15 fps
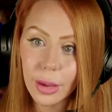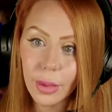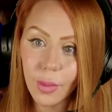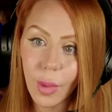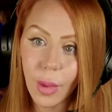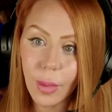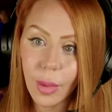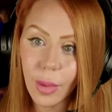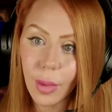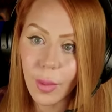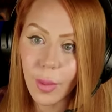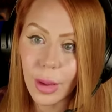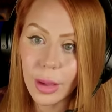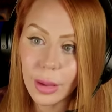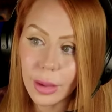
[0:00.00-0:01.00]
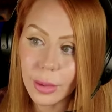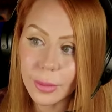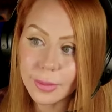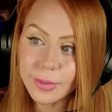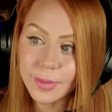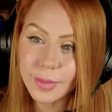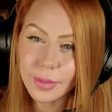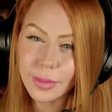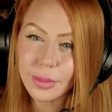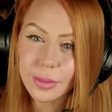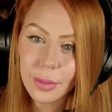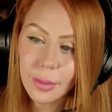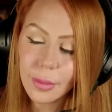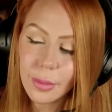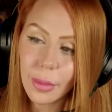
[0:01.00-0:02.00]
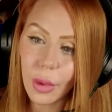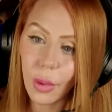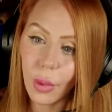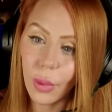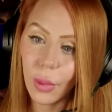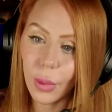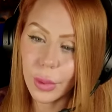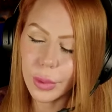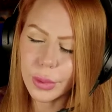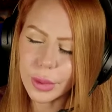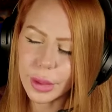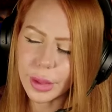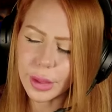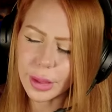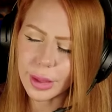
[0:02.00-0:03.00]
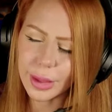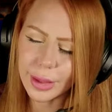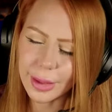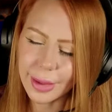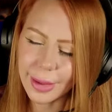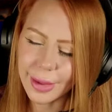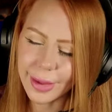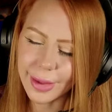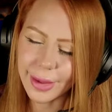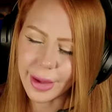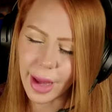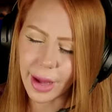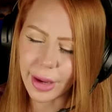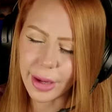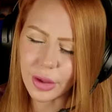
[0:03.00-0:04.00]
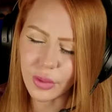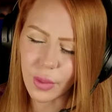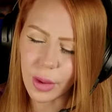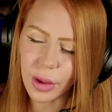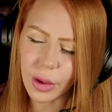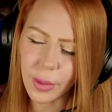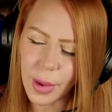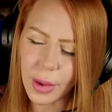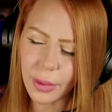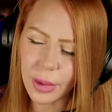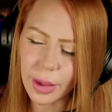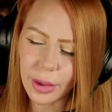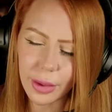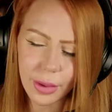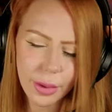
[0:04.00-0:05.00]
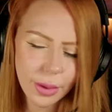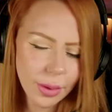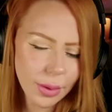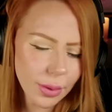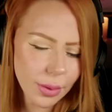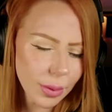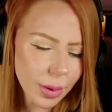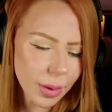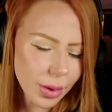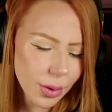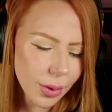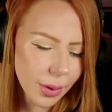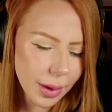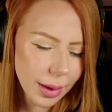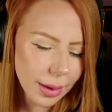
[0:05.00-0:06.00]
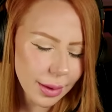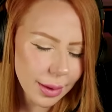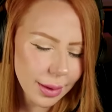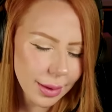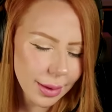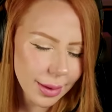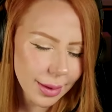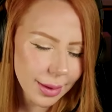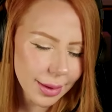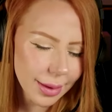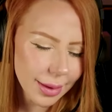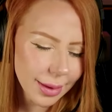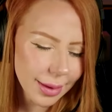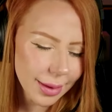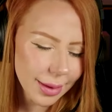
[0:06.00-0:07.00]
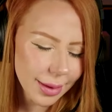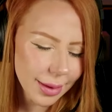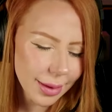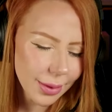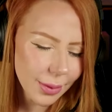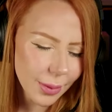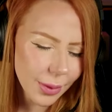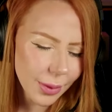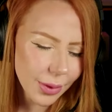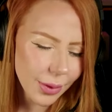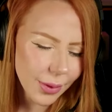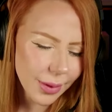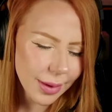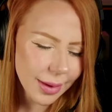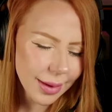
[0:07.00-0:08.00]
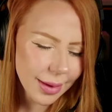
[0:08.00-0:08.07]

What? Hold on. Yeah, he's running around here. Where are you going? Where are you going?